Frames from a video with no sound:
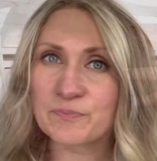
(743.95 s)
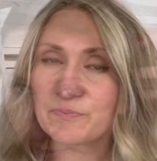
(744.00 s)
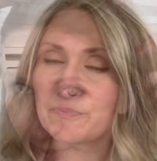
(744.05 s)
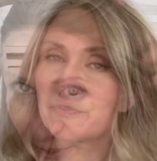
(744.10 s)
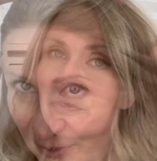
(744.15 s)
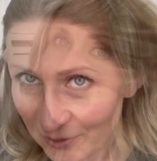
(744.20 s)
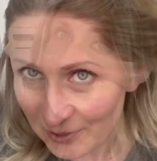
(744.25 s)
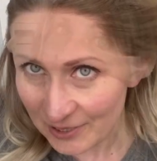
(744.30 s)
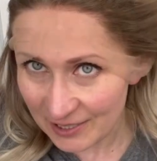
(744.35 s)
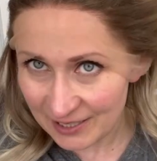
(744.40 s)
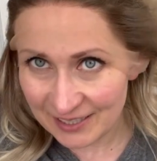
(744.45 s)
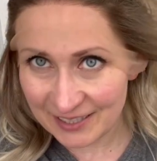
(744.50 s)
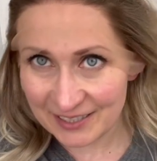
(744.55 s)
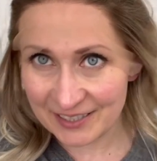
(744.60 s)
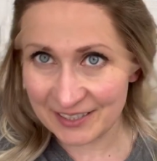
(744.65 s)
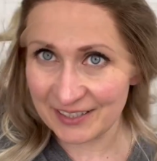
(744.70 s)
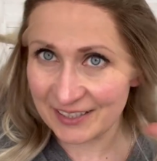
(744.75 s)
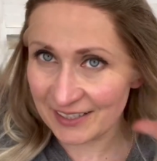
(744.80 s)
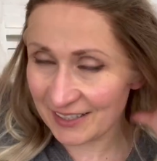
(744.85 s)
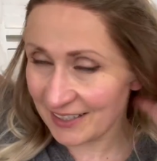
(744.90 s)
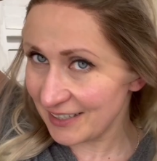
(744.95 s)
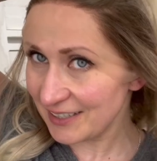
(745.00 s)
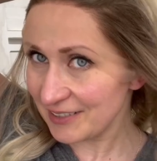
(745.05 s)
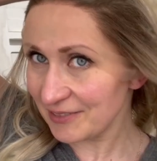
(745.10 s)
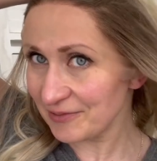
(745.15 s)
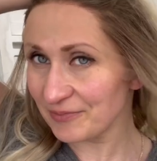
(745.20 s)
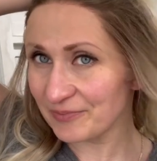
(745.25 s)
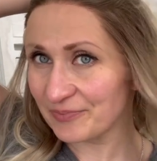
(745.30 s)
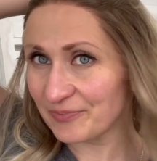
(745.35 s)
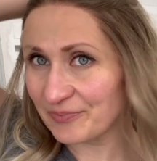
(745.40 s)
Because of that lace
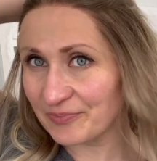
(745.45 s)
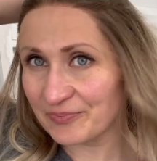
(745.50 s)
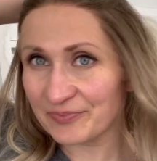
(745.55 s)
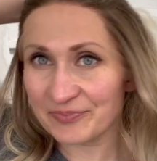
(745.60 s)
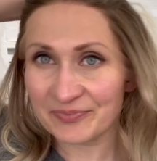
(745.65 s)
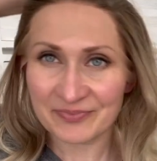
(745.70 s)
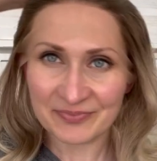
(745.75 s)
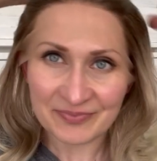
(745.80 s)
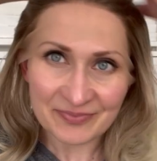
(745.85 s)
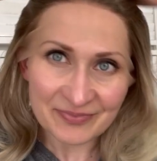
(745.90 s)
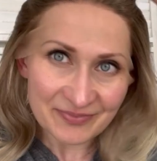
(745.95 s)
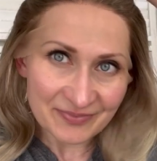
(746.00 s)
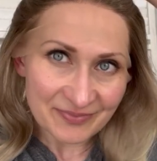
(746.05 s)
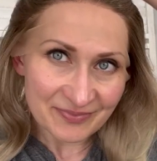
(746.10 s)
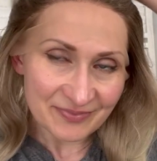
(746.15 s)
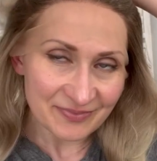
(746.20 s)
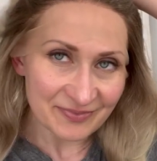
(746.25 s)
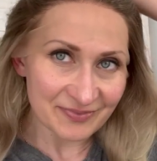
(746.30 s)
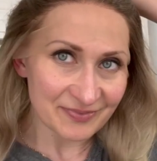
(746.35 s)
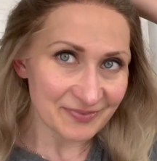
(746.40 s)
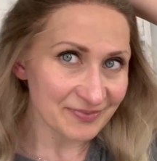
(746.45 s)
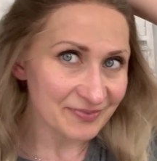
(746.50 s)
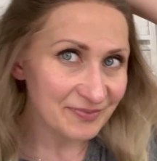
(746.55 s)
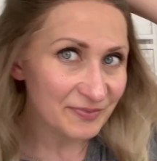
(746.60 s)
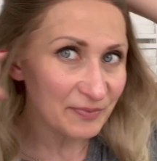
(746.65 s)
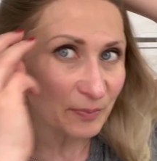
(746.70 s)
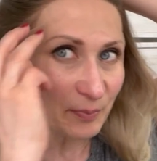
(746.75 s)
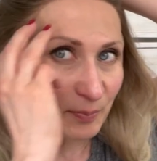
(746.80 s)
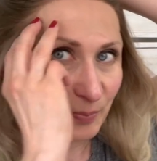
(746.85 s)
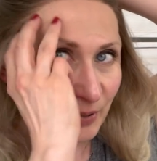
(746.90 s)
front, guys, you
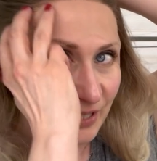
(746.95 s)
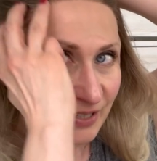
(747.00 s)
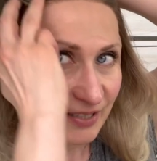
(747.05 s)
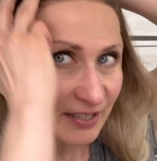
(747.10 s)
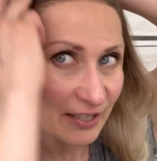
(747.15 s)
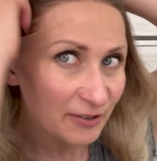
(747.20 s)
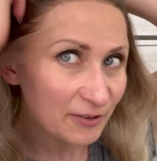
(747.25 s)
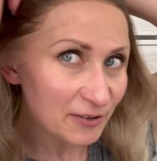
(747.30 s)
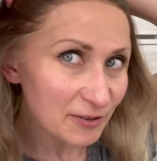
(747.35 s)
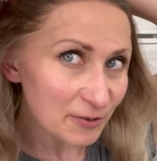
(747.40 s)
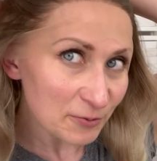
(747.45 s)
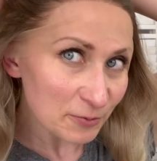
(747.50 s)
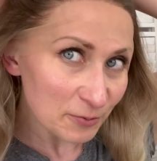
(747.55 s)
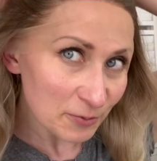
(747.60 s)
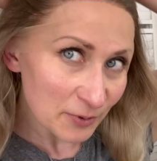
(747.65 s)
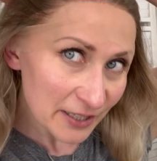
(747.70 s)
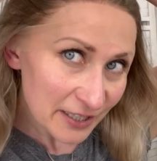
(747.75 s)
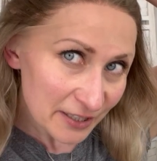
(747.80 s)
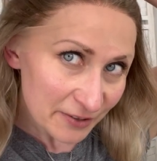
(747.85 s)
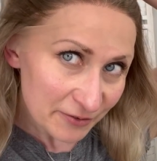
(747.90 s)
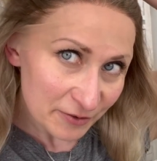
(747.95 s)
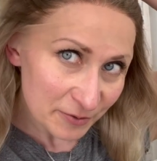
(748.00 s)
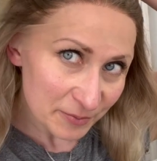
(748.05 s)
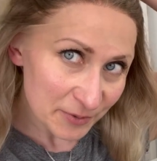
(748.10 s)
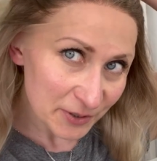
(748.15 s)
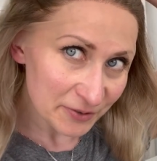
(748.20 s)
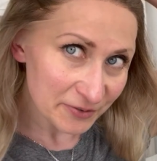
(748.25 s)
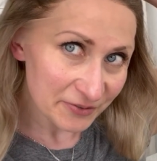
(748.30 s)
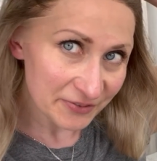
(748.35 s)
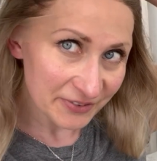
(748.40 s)
can pin her away from
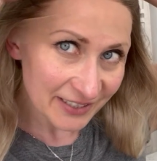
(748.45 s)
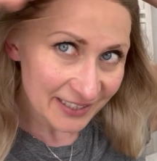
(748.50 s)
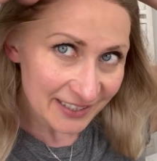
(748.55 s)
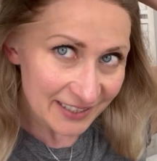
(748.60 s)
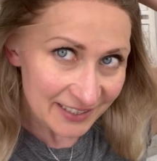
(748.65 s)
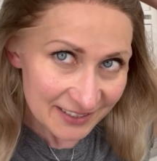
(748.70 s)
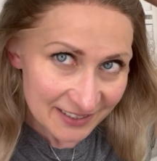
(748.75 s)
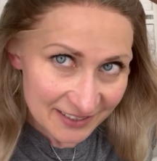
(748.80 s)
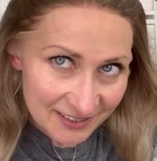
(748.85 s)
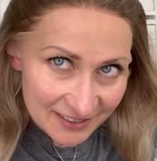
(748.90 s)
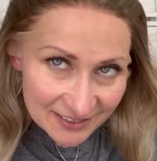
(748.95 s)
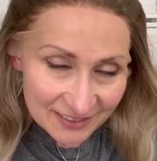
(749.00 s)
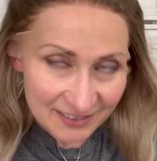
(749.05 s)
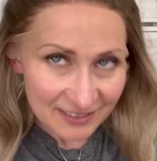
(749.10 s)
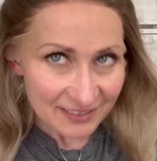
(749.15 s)
your face.